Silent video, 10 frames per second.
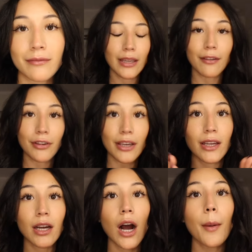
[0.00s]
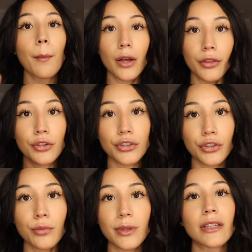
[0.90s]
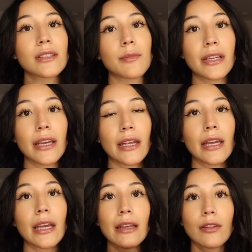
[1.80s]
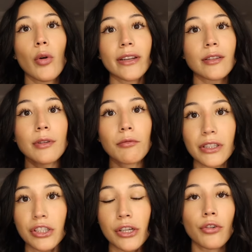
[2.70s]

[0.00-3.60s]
give it a month or two because the beginning is going to be rigid.